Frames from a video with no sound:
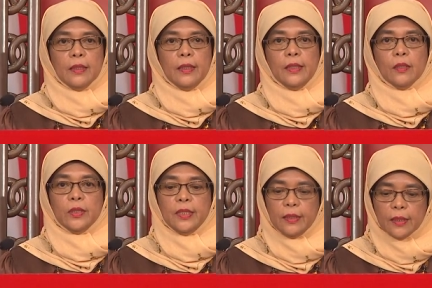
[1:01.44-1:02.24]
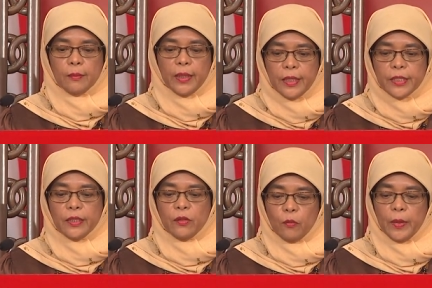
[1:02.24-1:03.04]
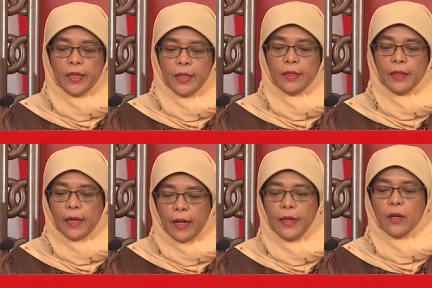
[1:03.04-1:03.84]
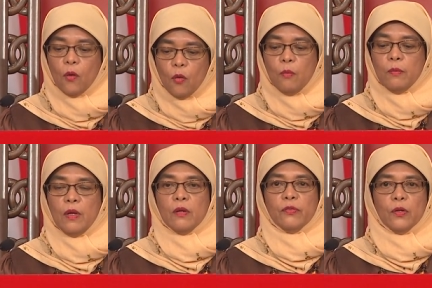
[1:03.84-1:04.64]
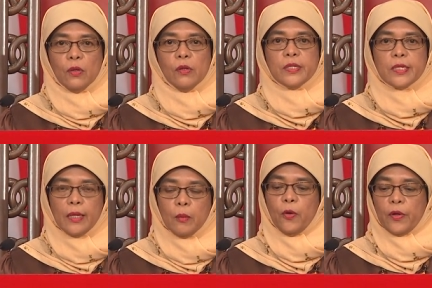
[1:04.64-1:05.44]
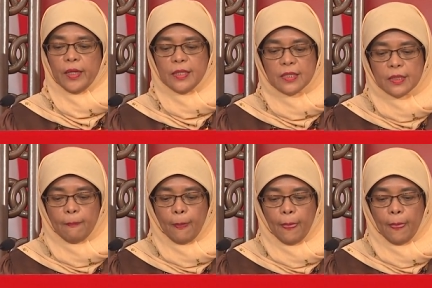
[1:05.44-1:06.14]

and our determination to make it a great home for all Singaporeans.